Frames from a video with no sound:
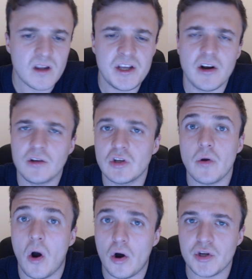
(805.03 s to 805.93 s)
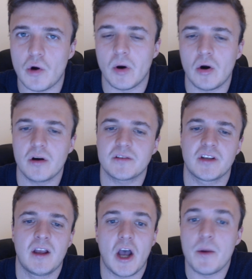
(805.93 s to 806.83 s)
You can also do
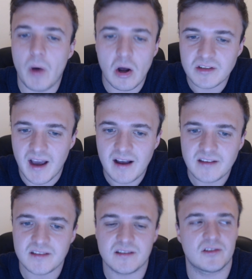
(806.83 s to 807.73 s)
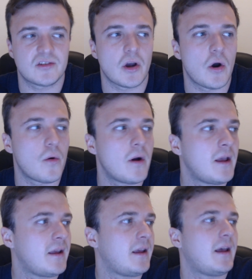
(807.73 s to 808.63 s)
audiobooks and podcasts. So
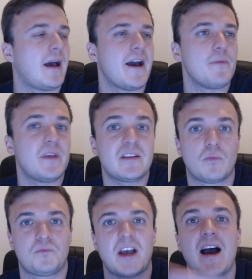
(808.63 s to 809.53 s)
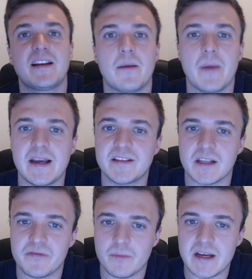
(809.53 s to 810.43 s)
this tied in
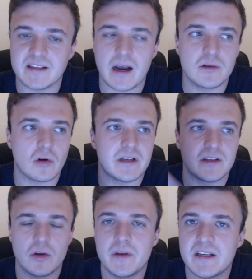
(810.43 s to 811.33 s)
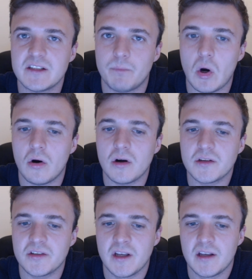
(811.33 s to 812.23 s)
amazingly for me because I was already doing these
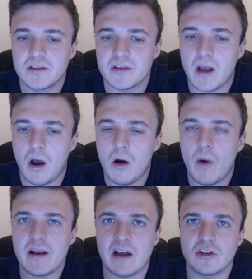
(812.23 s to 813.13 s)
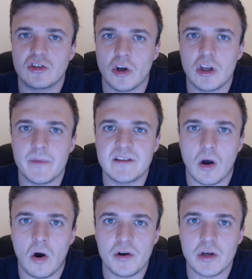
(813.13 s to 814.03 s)
books. So it's like, oh, why don't I just turn them
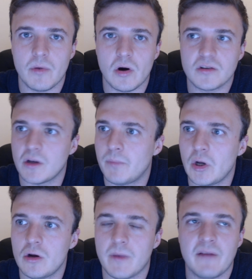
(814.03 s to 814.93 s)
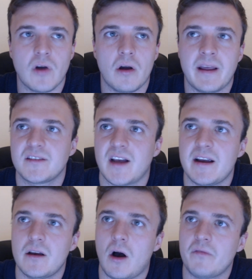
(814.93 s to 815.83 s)
into audiobooks? And boom, I've got an
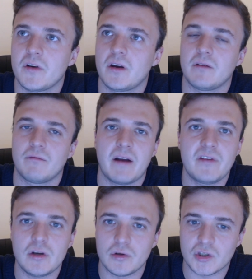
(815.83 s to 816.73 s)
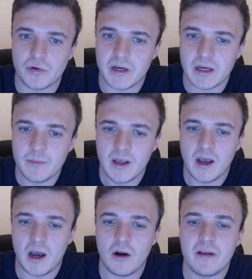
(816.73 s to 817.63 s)
entire other revenue stream.
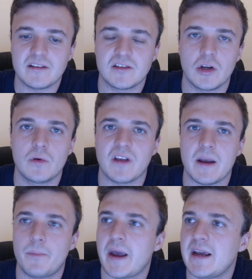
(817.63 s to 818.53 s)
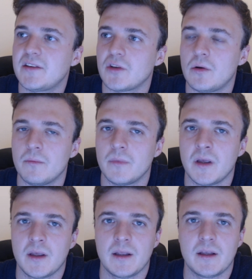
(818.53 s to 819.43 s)
And all I had to do was like pay some